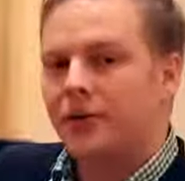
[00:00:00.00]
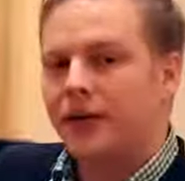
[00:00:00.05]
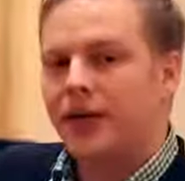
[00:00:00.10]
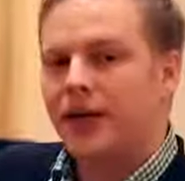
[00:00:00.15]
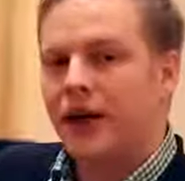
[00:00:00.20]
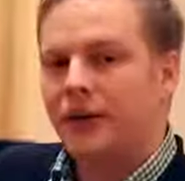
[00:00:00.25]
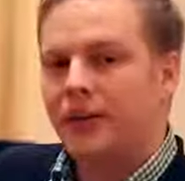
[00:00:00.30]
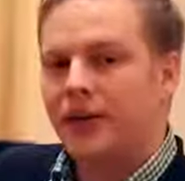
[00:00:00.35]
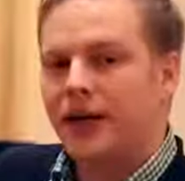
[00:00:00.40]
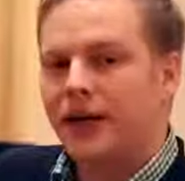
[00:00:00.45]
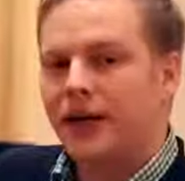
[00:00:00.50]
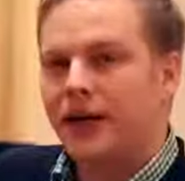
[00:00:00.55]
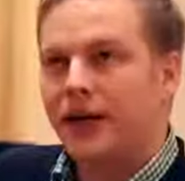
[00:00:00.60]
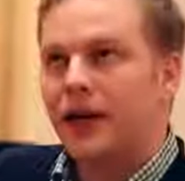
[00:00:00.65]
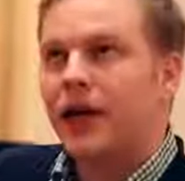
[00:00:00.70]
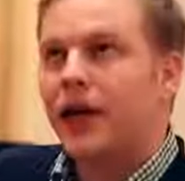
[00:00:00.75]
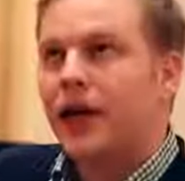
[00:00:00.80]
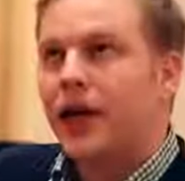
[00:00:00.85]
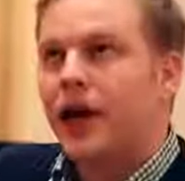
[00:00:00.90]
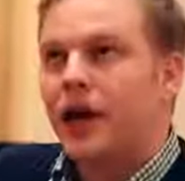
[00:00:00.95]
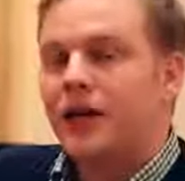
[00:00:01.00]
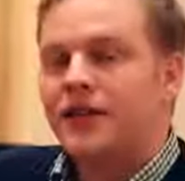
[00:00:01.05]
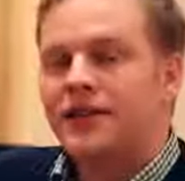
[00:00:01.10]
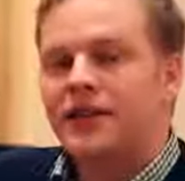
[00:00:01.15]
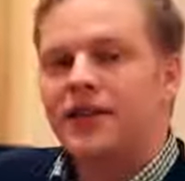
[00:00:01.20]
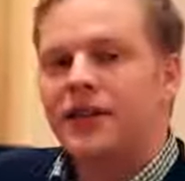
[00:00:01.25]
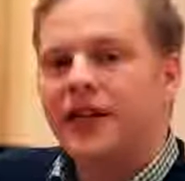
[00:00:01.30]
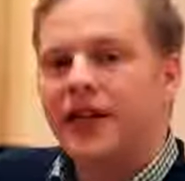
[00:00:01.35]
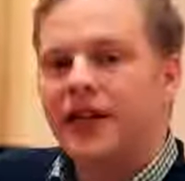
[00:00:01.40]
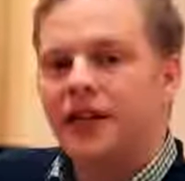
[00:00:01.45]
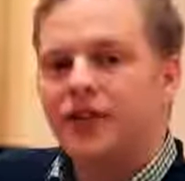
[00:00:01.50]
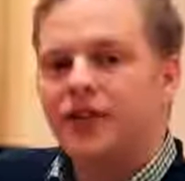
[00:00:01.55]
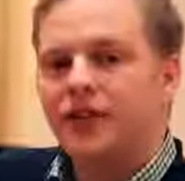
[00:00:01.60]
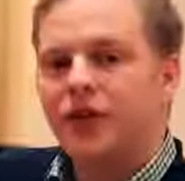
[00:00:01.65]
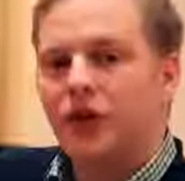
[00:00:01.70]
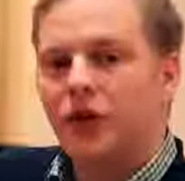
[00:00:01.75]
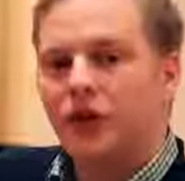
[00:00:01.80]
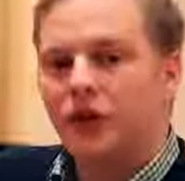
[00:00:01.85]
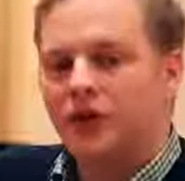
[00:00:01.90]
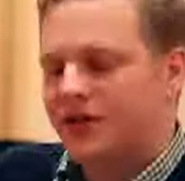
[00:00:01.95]
going to be coming until the end of
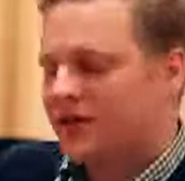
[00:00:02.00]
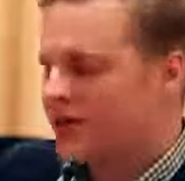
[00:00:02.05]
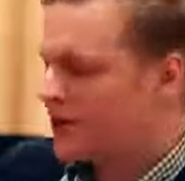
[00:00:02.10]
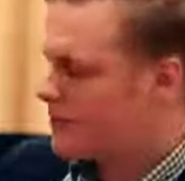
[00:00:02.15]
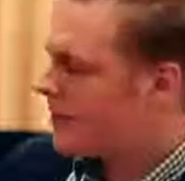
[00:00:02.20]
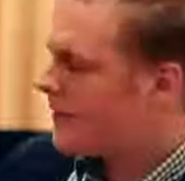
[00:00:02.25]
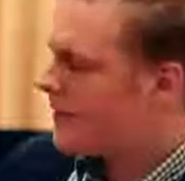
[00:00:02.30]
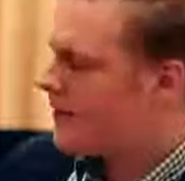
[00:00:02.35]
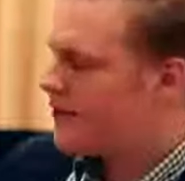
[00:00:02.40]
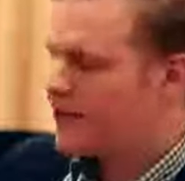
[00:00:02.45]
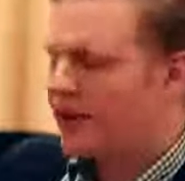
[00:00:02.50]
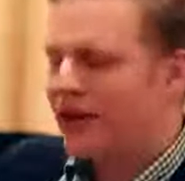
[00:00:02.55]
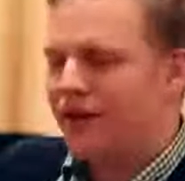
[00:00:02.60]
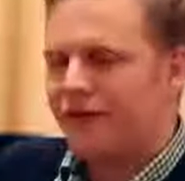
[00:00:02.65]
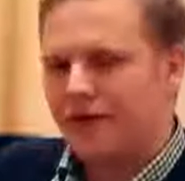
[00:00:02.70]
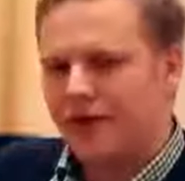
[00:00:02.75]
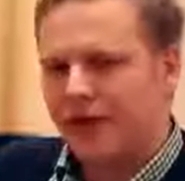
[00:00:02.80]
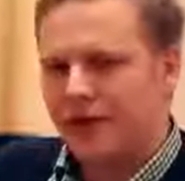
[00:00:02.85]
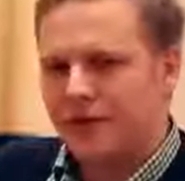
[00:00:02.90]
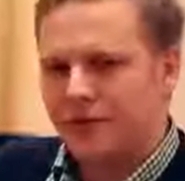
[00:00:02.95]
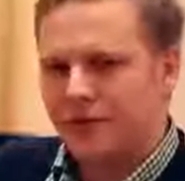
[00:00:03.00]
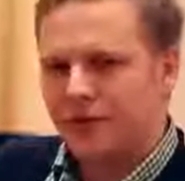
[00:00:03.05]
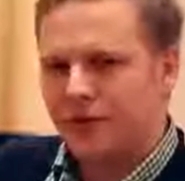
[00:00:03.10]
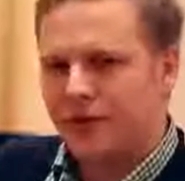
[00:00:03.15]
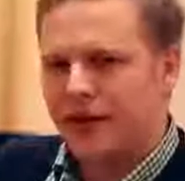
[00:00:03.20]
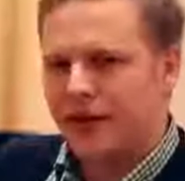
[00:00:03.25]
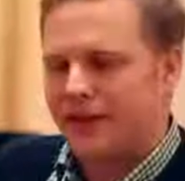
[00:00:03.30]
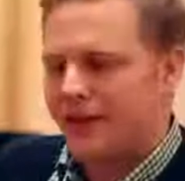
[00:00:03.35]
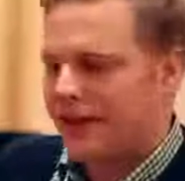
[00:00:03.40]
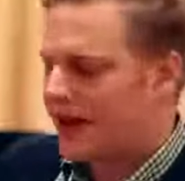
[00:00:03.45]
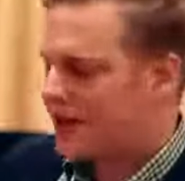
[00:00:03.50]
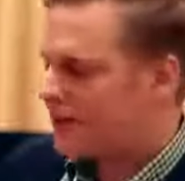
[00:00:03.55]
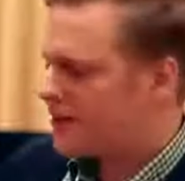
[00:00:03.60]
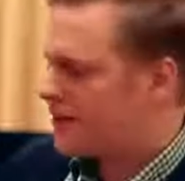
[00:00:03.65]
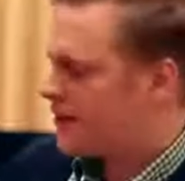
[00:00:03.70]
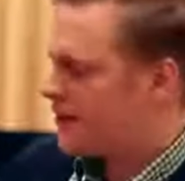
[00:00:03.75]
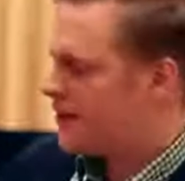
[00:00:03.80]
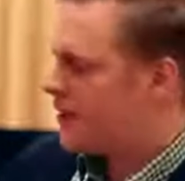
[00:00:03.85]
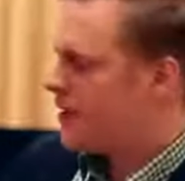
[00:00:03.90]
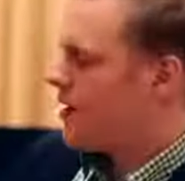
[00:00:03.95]
Q1, so there's plenty of time for them to tweak
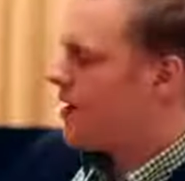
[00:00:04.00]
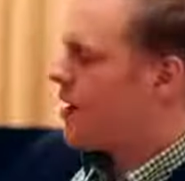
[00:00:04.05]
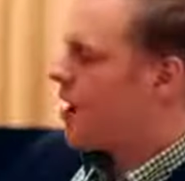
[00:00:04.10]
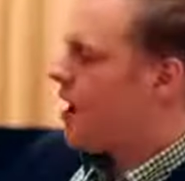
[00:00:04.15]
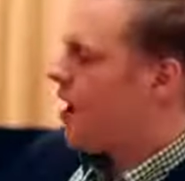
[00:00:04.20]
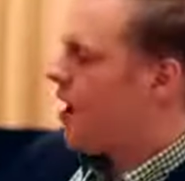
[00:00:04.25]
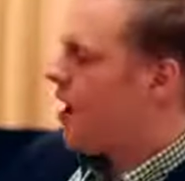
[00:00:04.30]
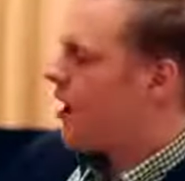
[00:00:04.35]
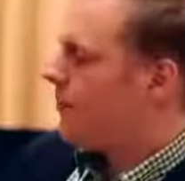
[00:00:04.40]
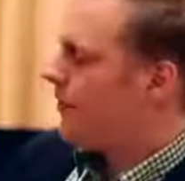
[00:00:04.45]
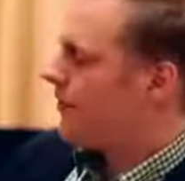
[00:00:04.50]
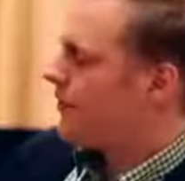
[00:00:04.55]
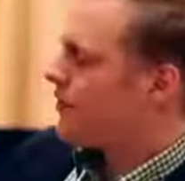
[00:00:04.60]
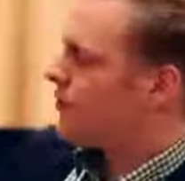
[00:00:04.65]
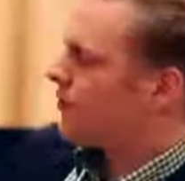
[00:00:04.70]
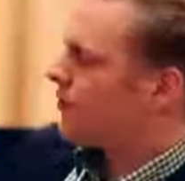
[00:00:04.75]
that. If